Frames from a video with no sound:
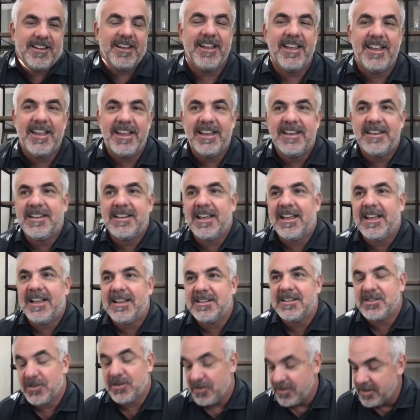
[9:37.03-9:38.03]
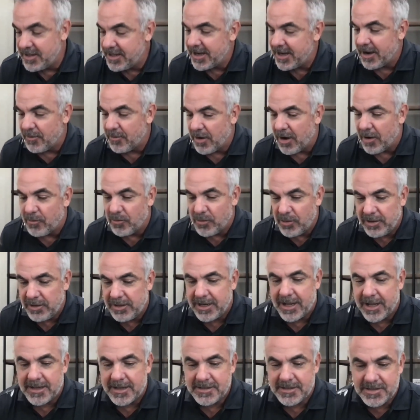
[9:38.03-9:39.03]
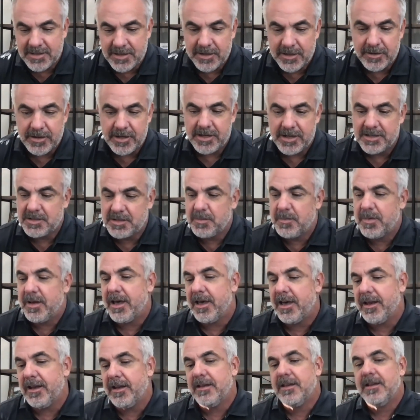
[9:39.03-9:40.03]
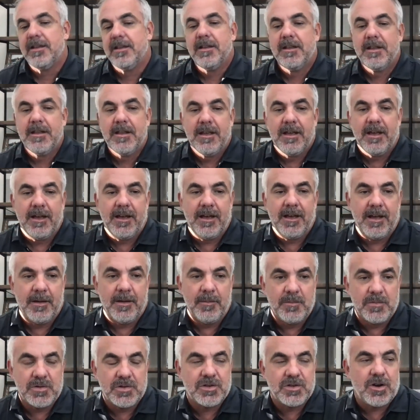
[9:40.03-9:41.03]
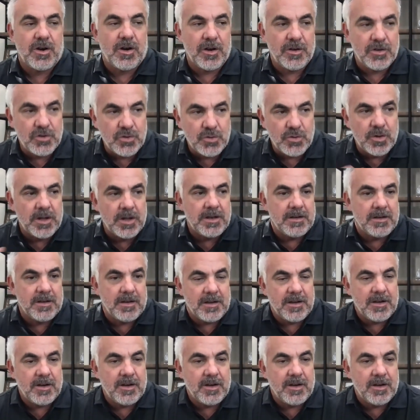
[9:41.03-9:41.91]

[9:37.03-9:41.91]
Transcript: And so then I really got serious about it. Started doing,